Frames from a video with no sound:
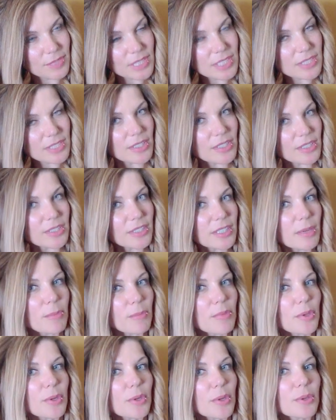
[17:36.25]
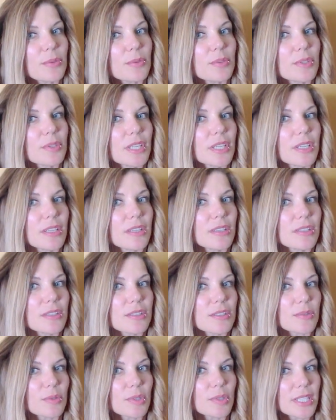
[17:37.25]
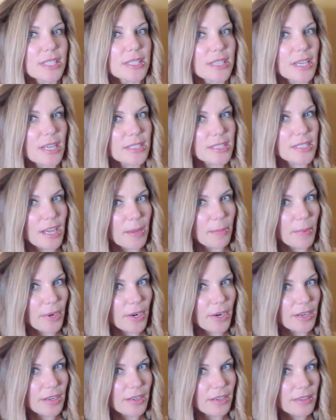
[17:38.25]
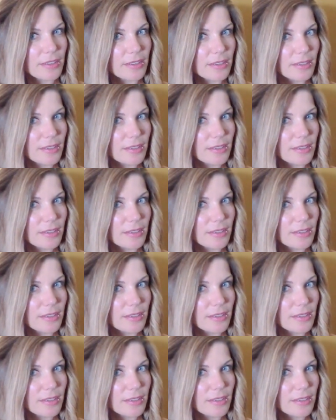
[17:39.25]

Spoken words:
Starting to come through. So release that top part,